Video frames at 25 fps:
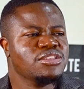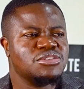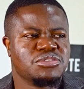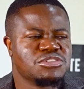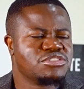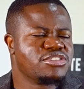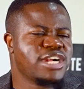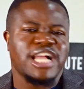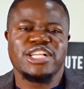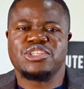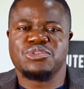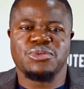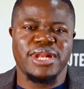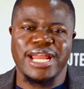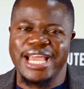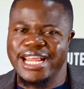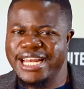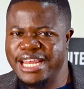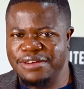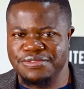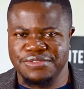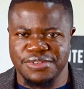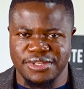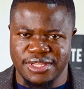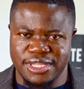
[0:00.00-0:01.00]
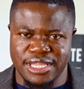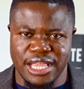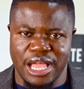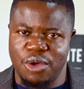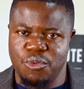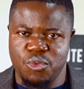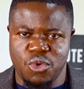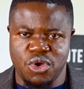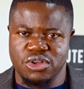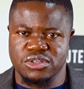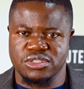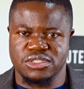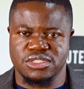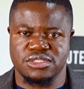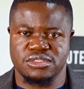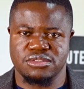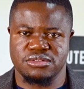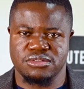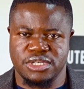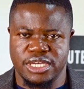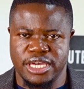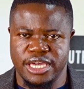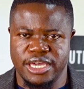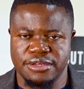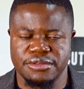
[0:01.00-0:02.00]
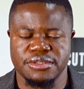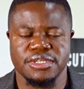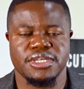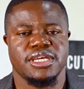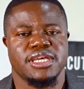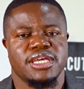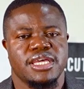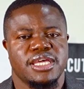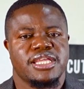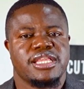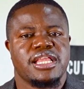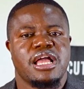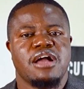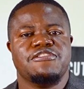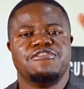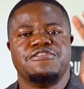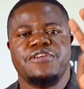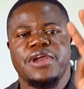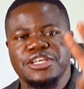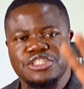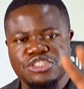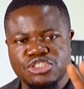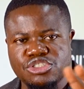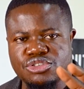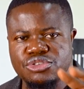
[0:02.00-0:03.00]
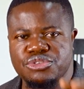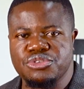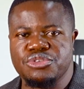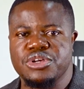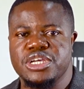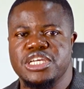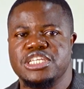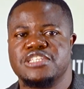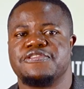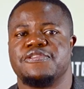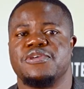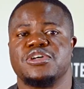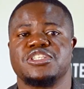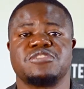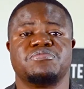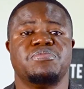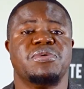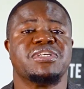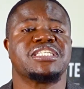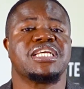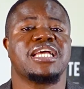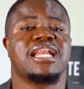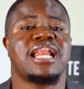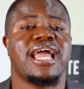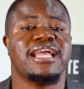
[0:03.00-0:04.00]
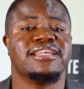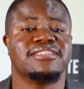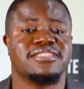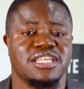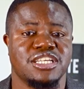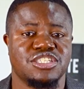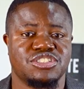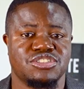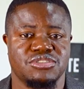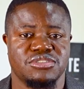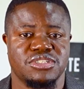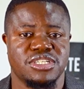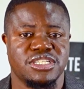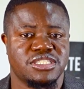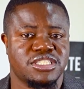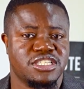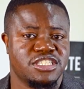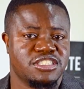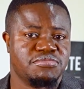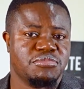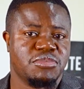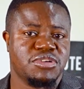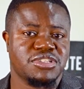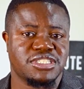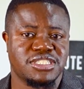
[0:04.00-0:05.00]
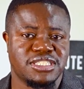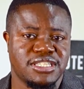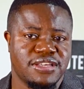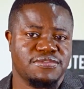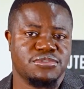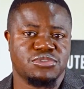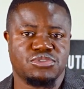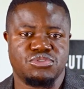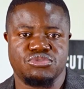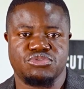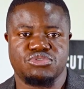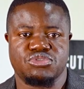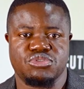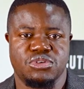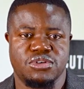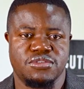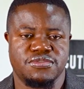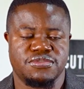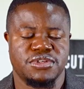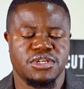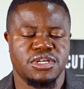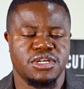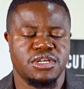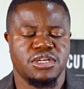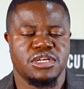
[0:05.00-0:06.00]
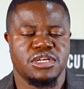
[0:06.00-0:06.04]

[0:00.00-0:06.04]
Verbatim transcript: don't try to learn everything at once, okay? Now, phase two is for specialization. This is month 7 to 12.